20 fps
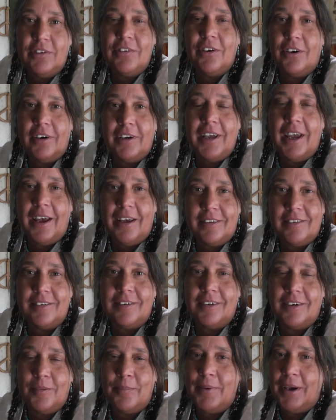
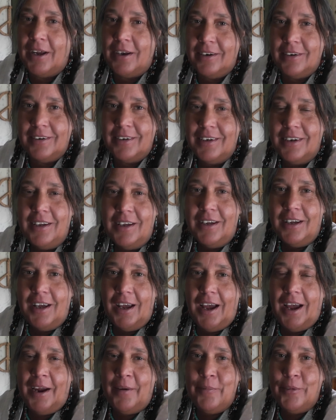sarcastic about it.
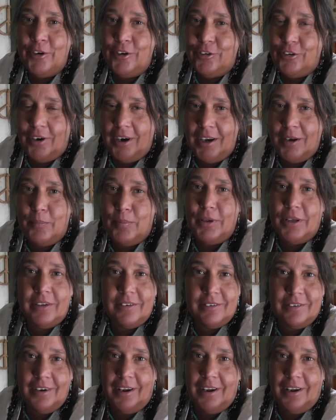I'm going to try to be as